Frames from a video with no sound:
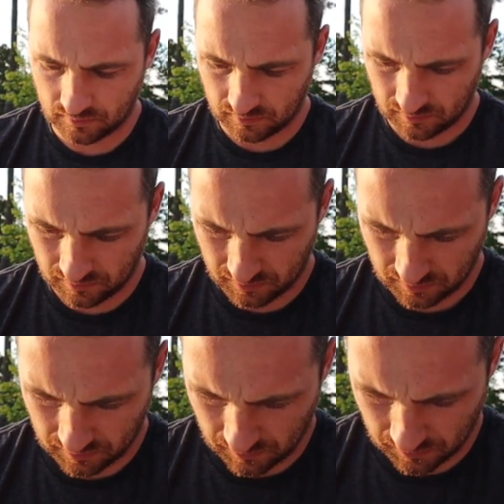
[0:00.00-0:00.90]

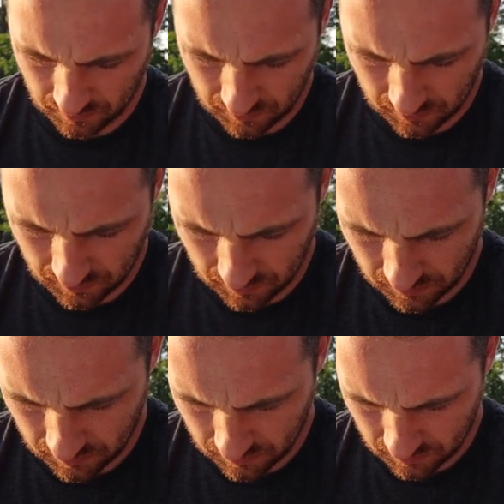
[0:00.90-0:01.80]

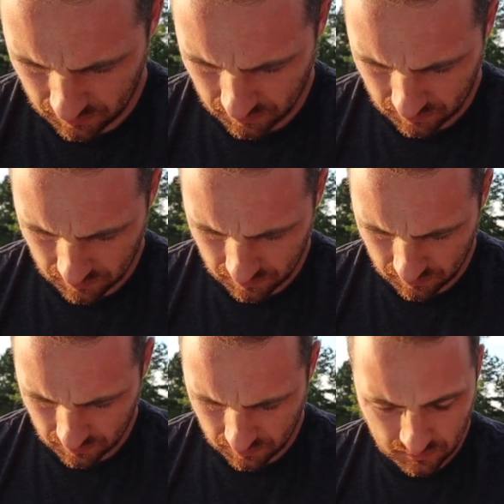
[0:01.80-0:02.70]

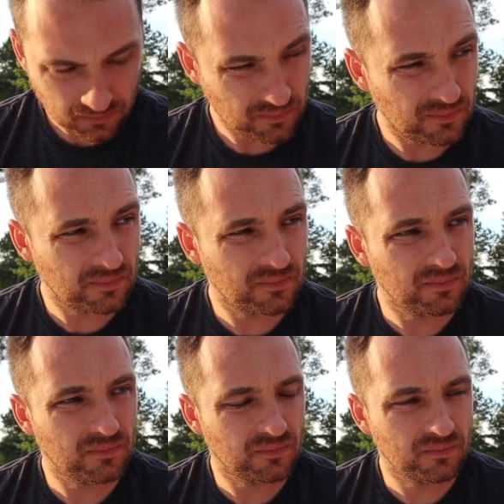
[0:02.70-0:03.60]

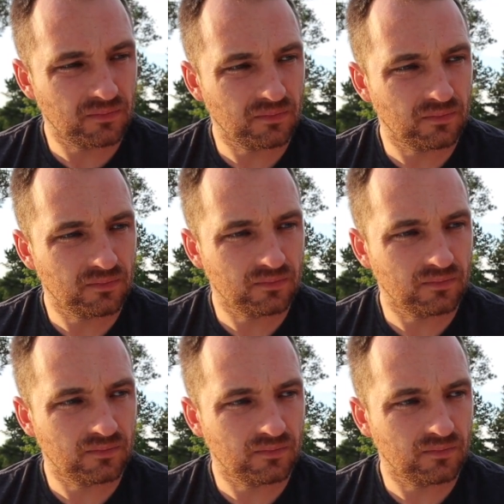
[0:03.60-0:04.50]

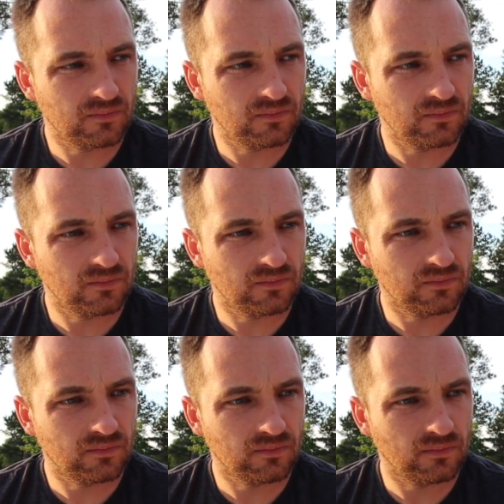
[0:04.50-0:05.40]

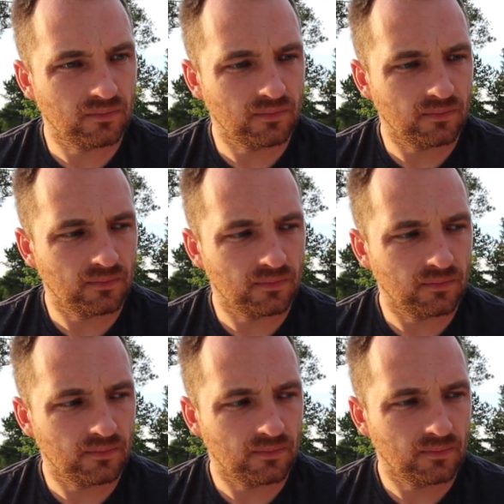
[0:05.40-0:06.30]

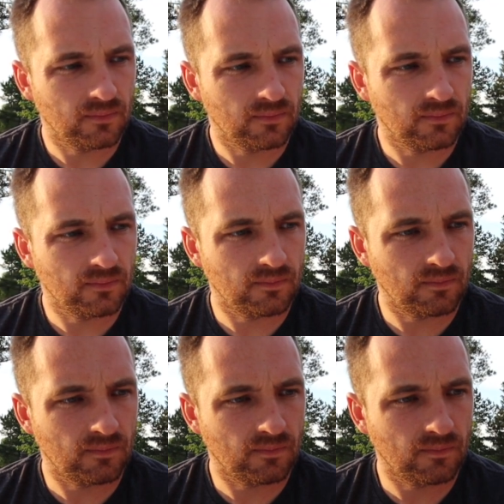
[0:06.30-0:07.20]

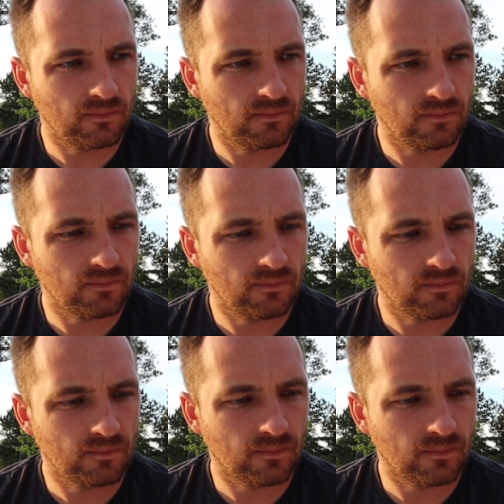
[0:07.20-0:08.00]
(silent)